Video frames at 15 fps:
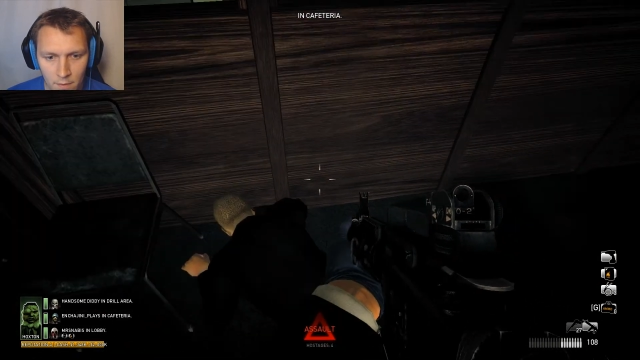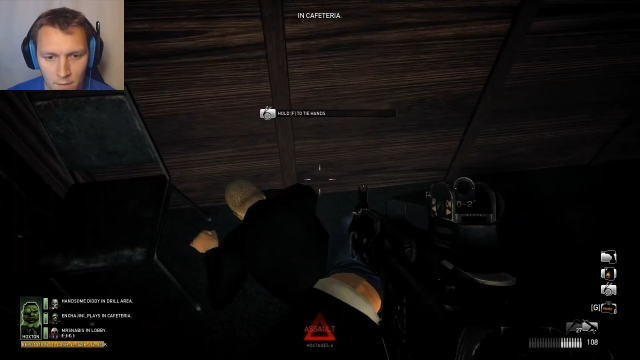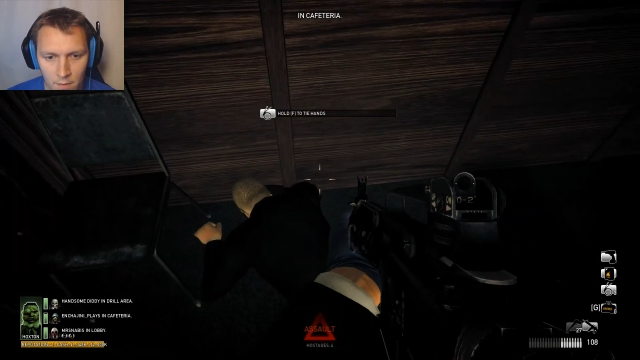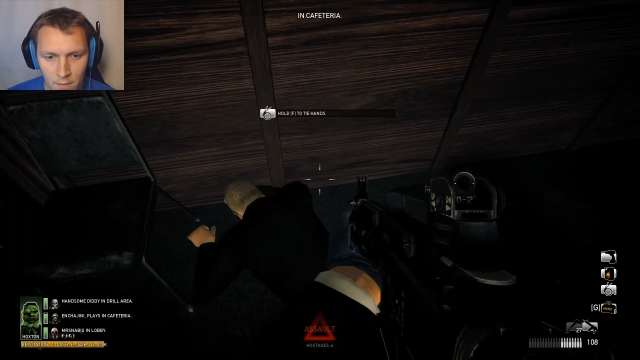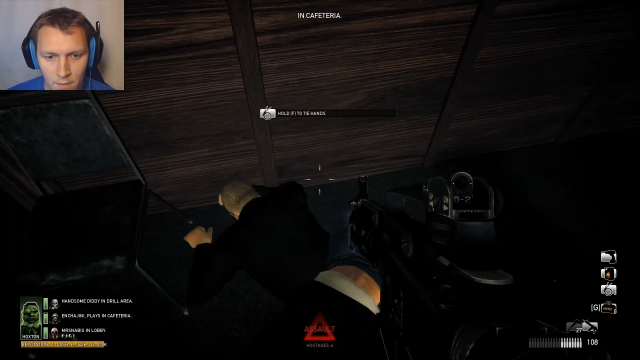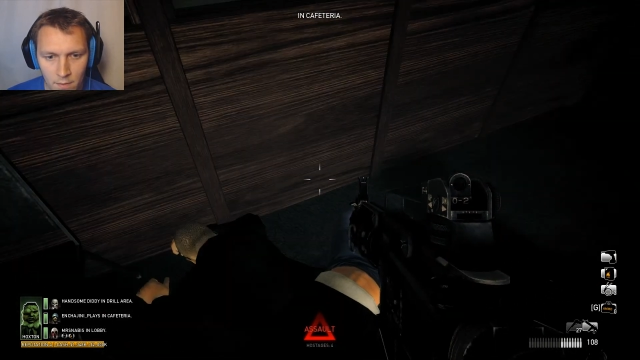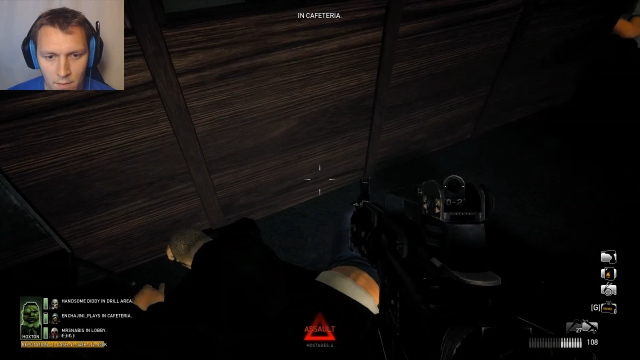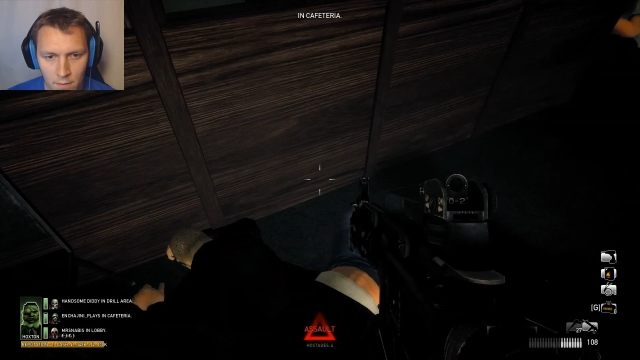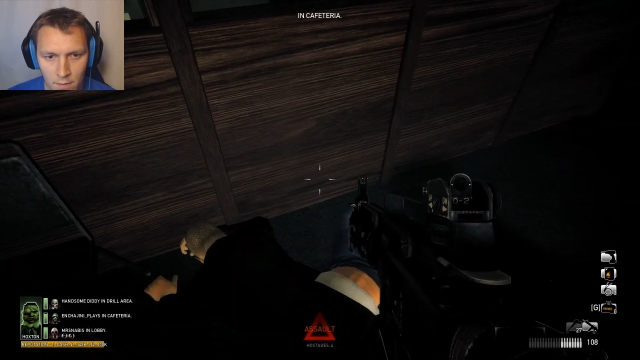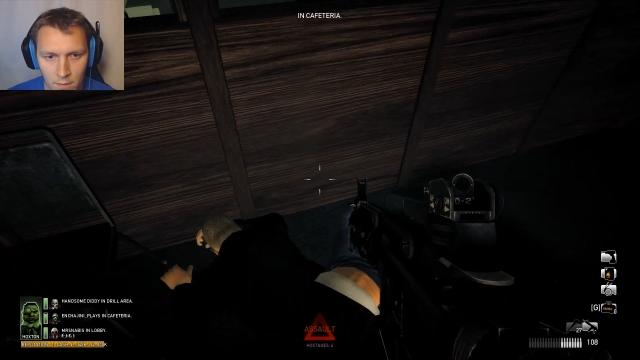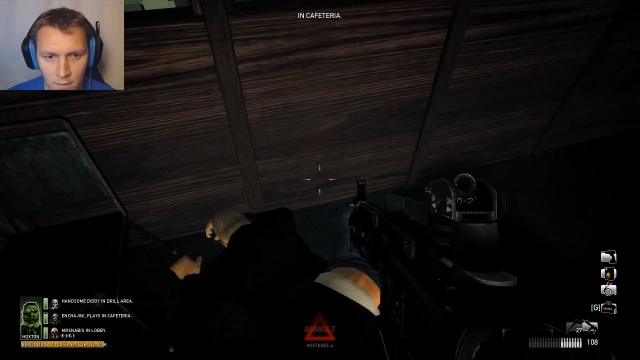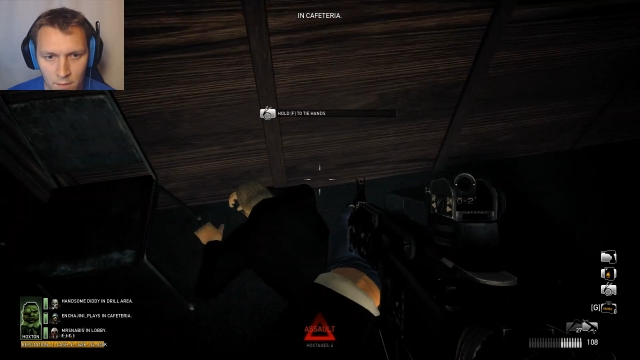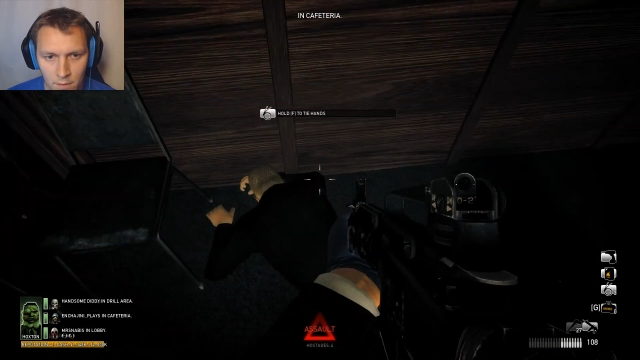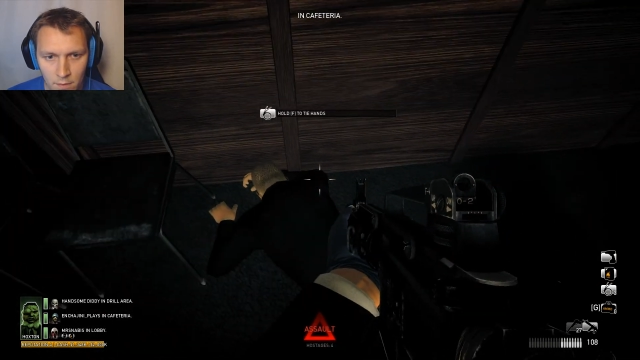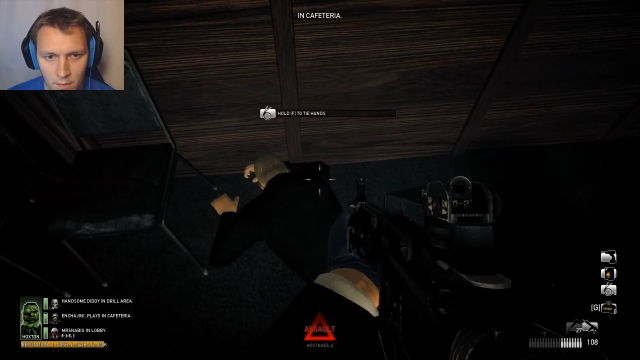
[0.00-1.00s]

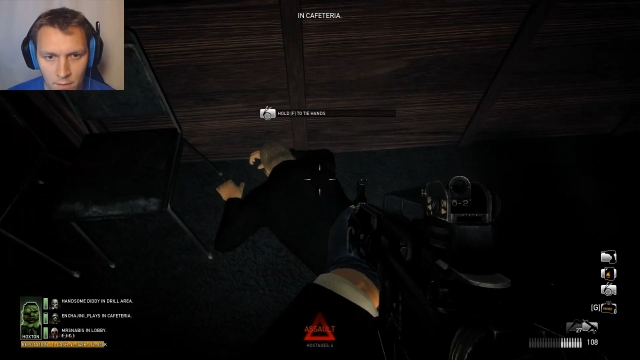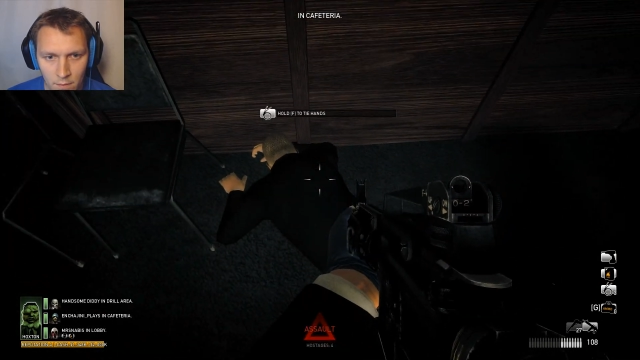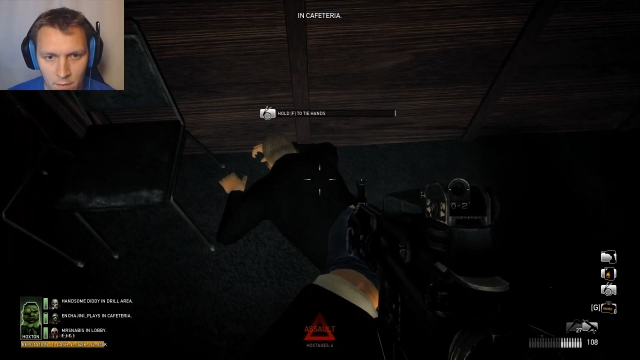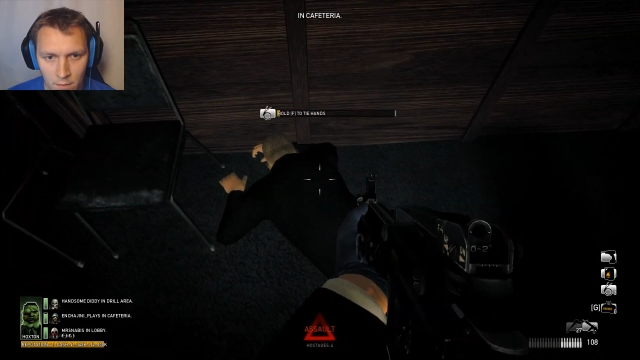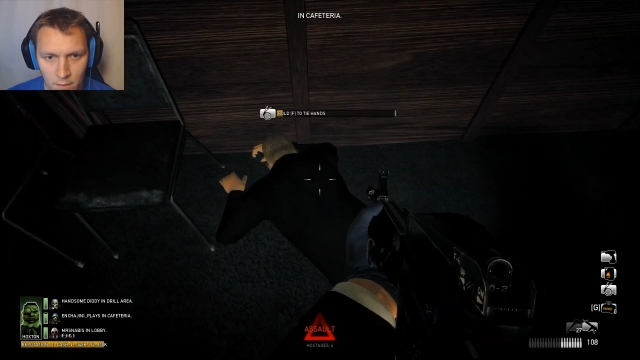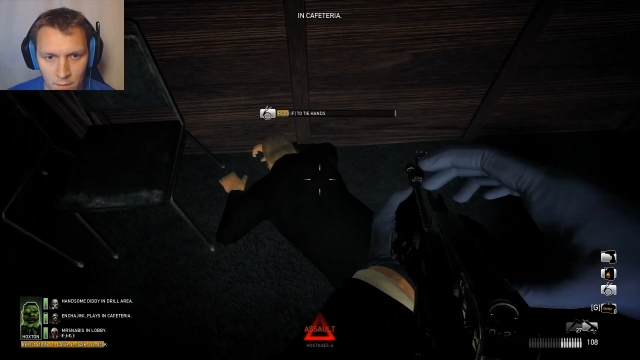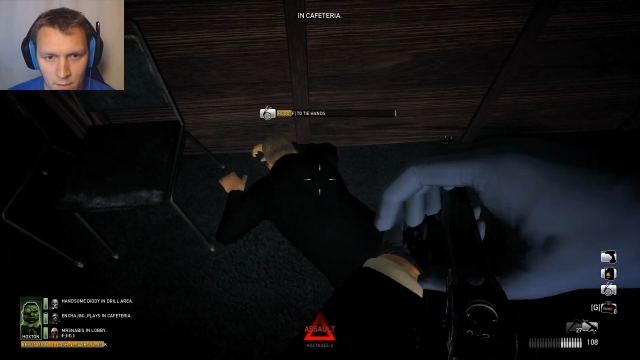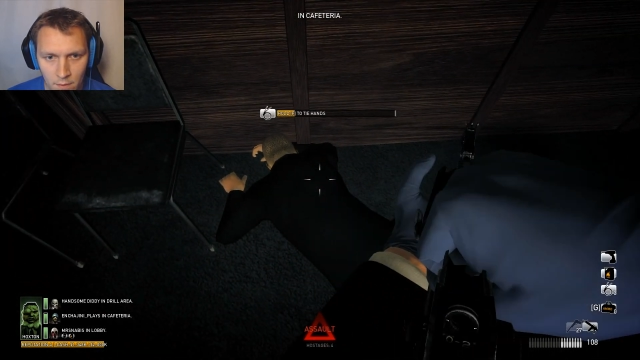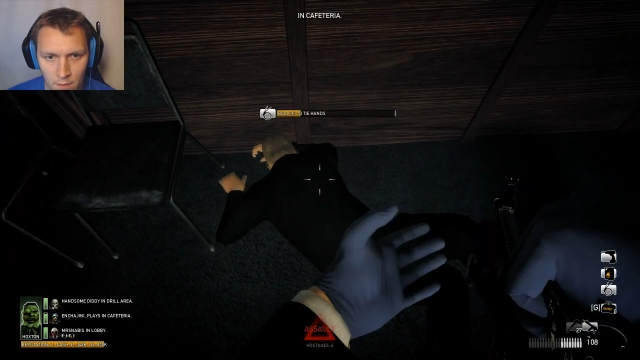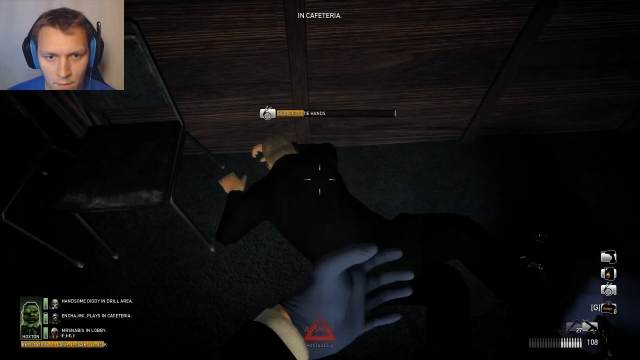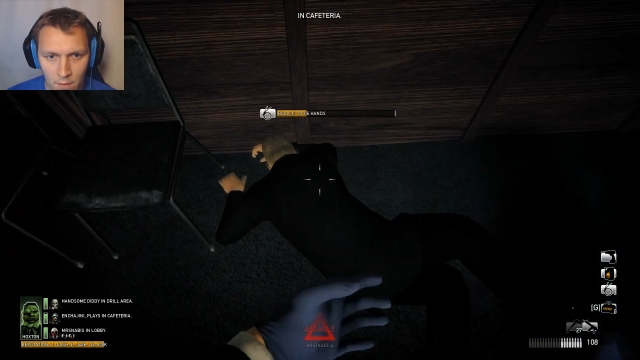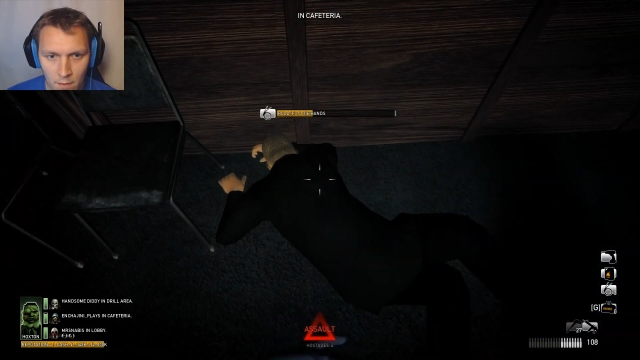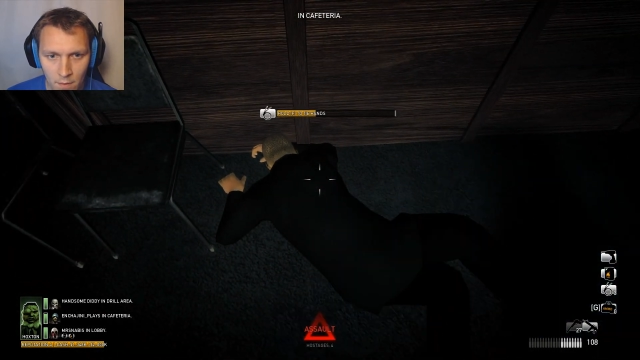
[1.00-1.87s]
Nothing is said.